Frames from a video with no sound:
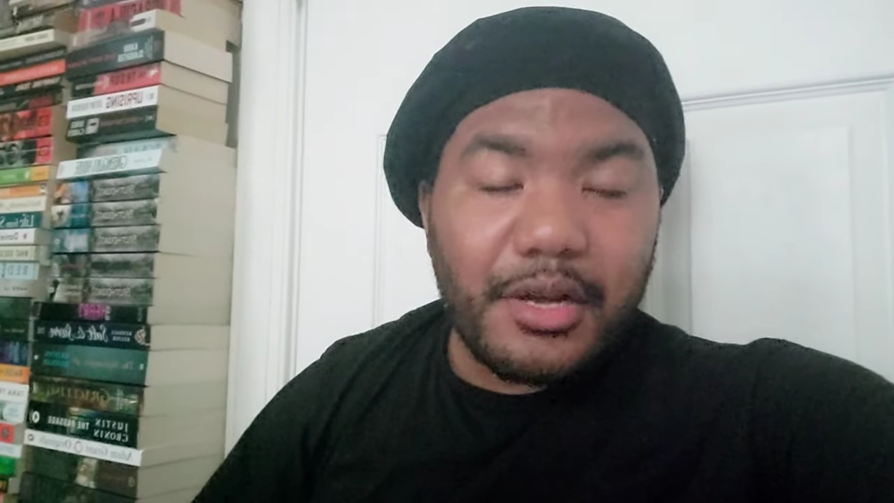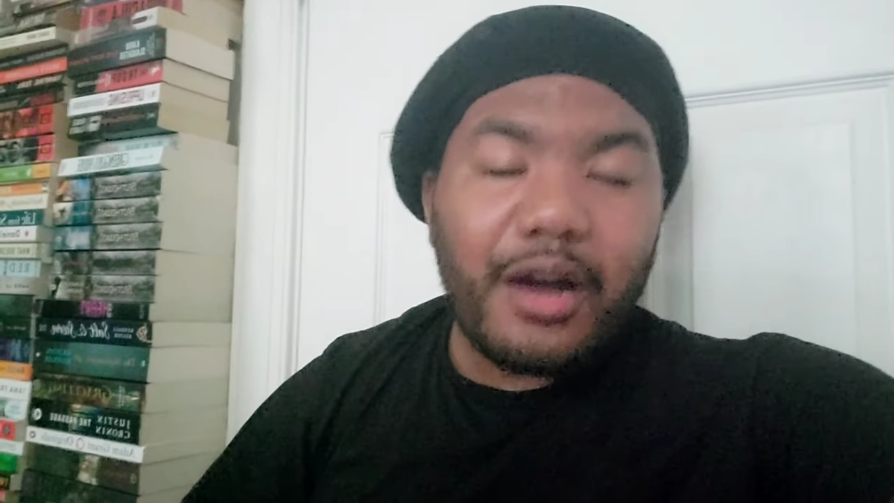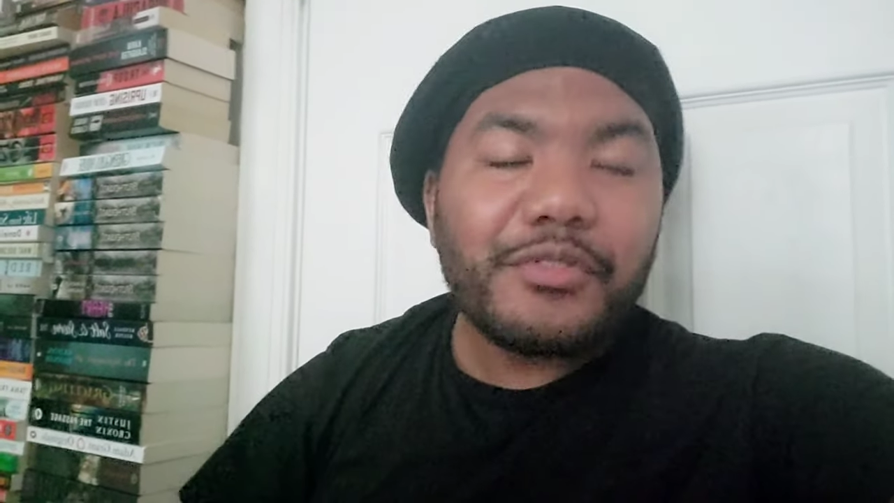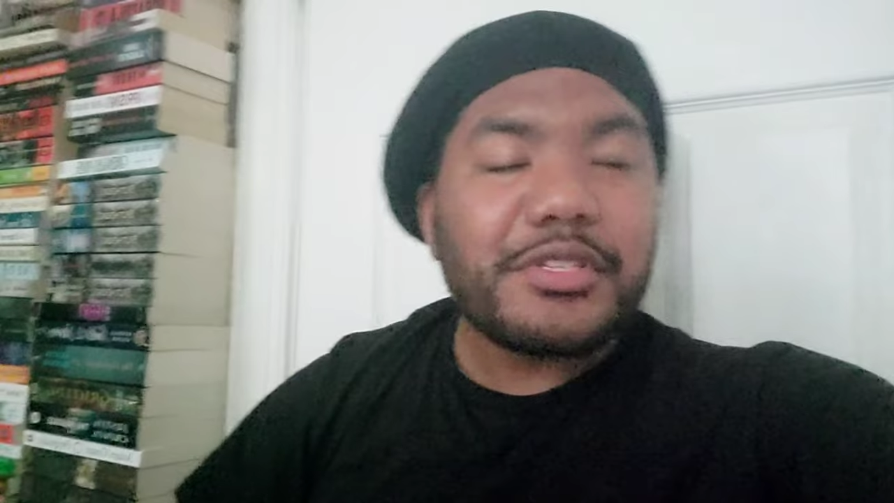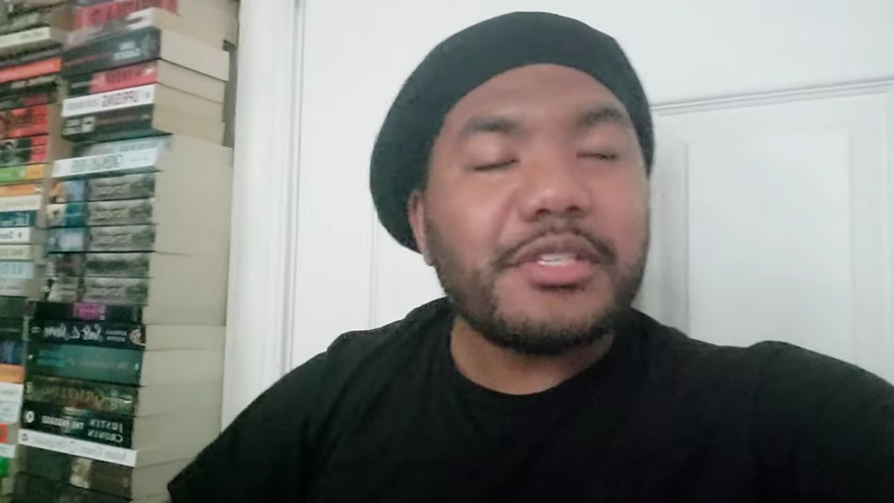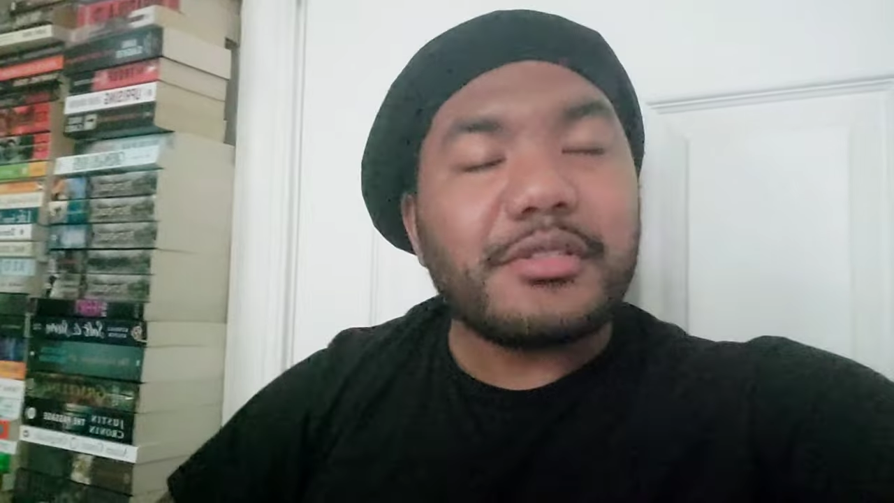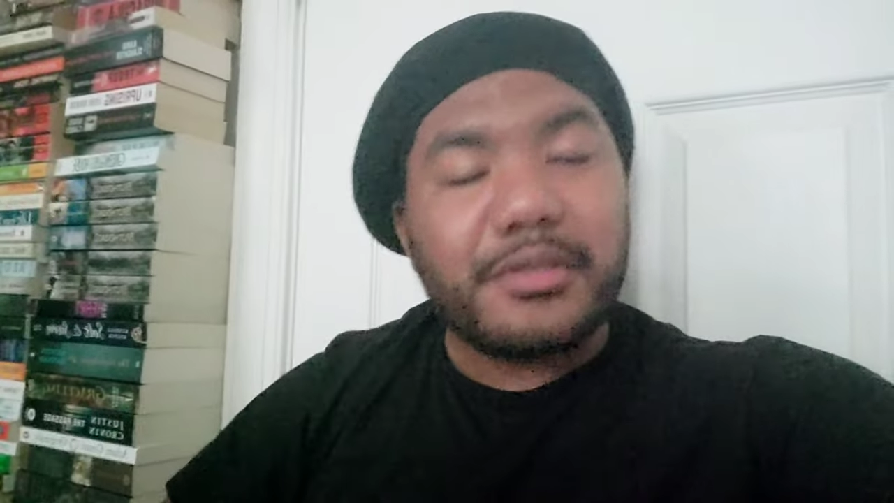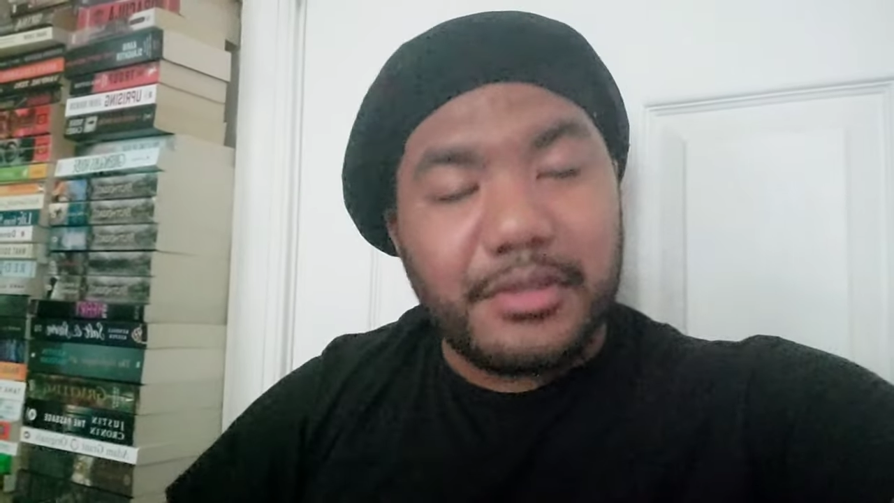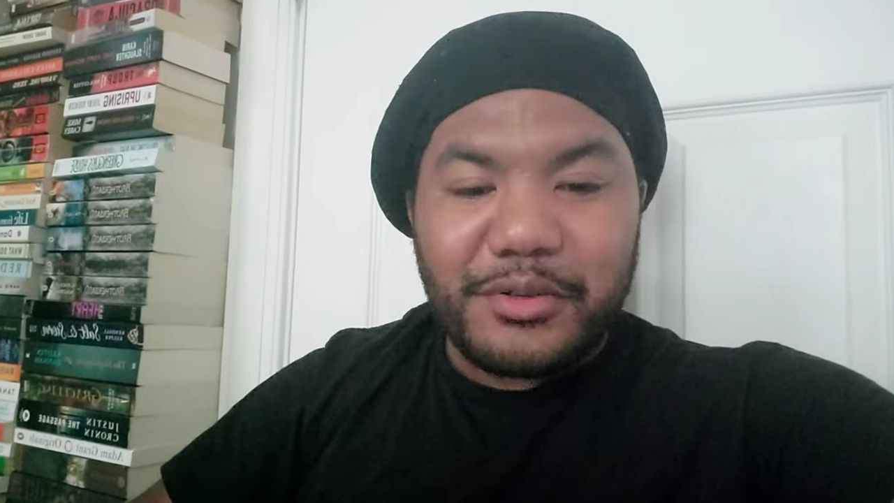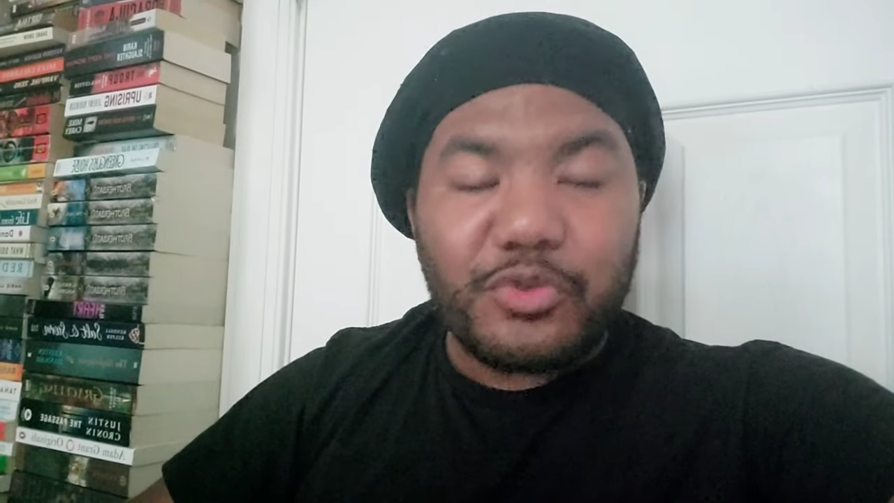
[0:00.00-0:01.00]
Obviously
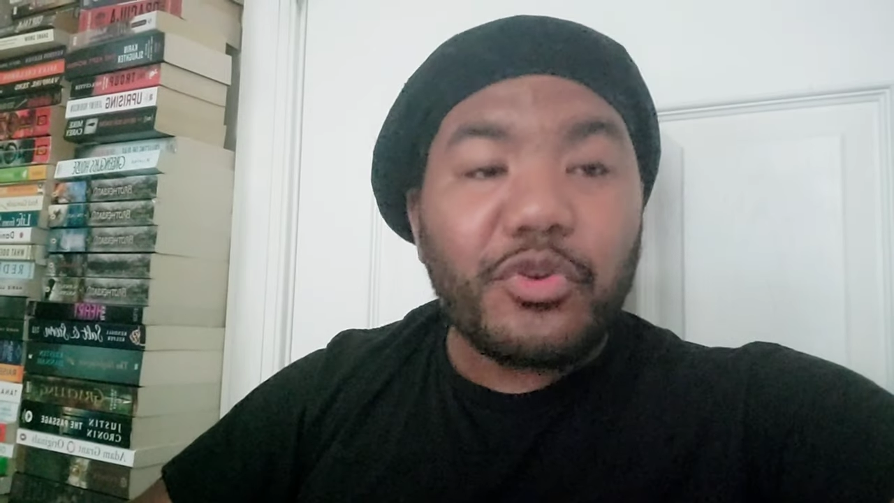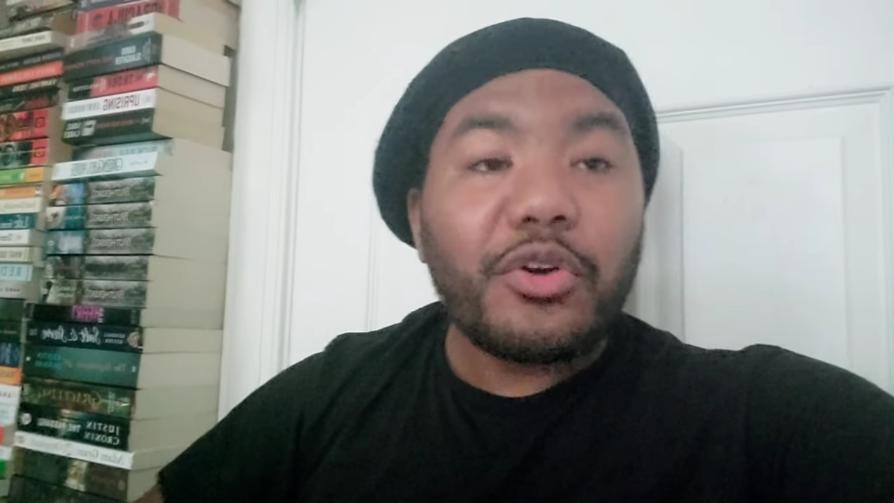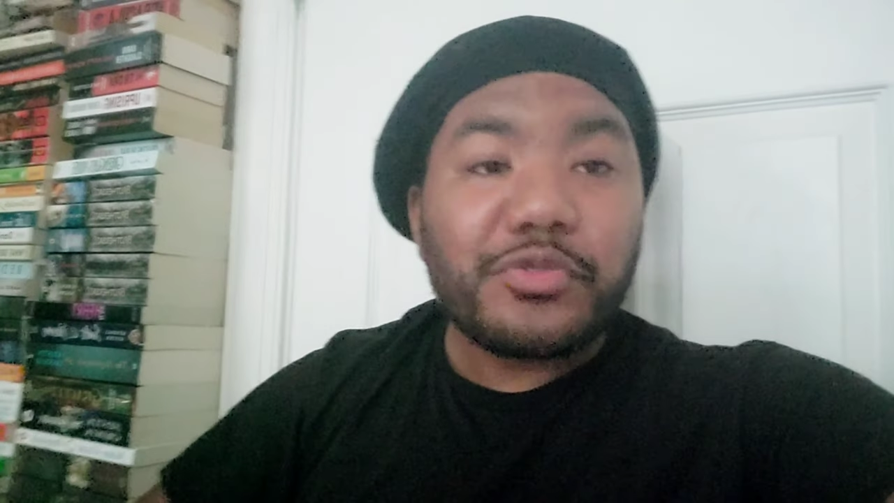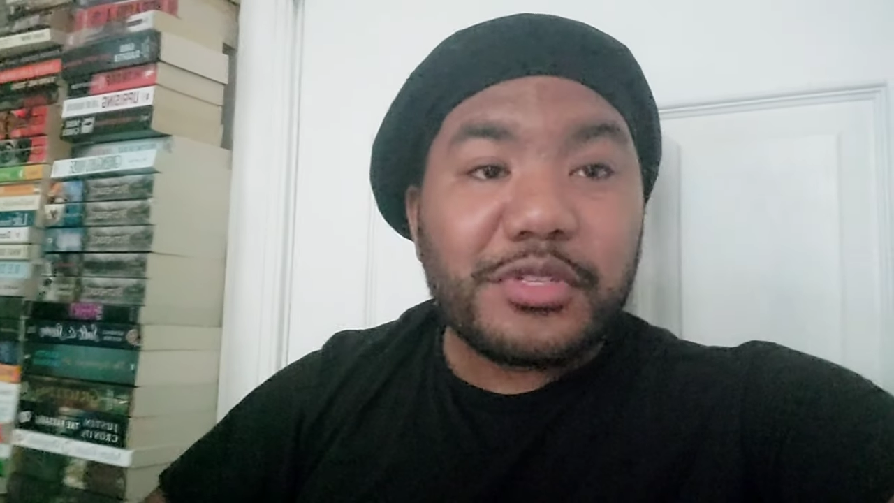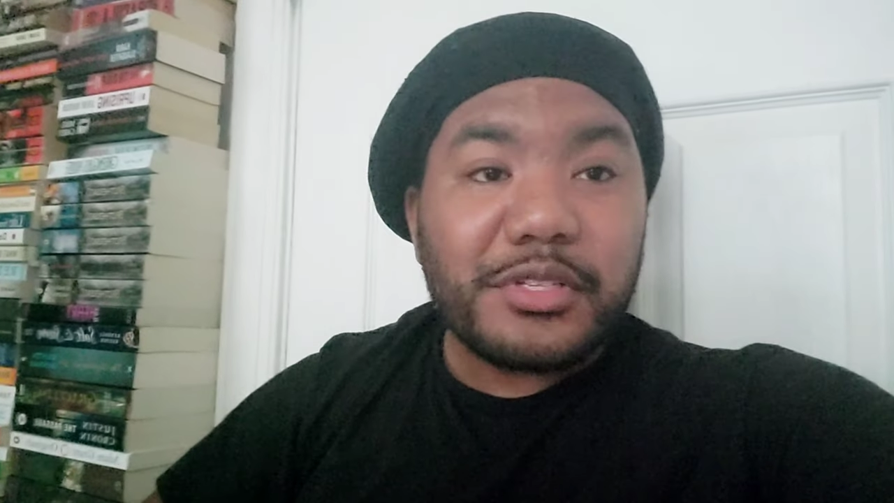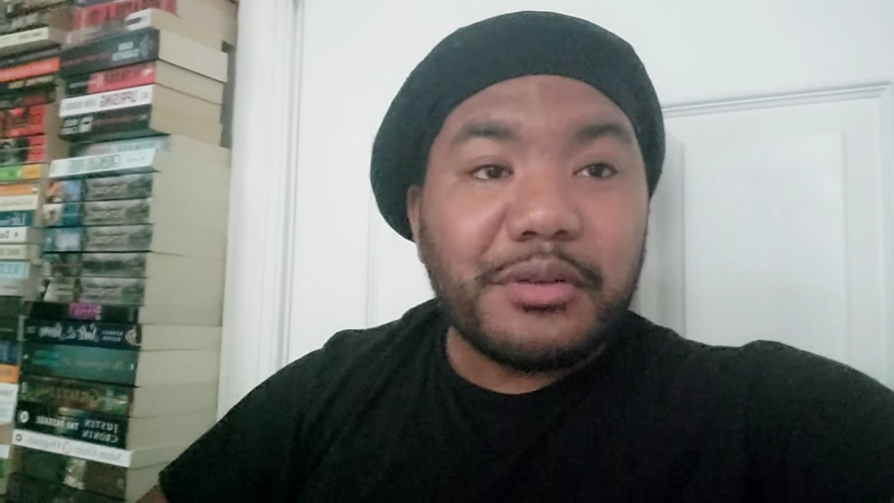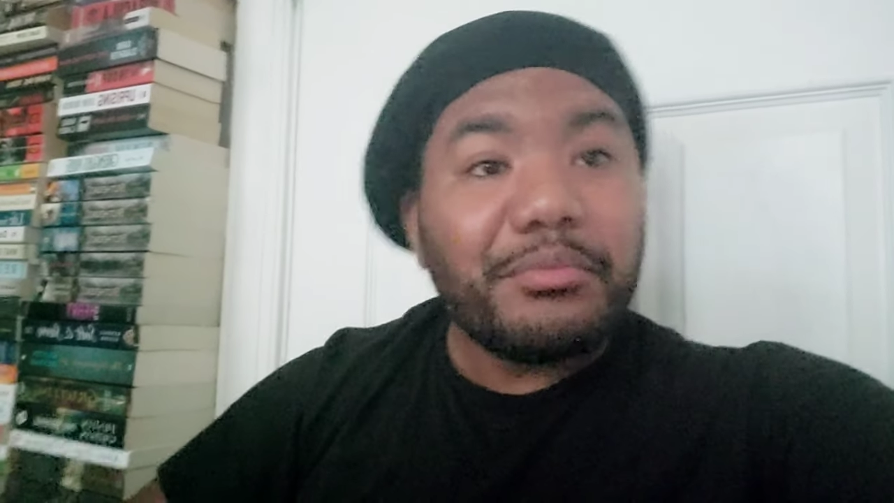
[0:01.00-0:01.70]
gross,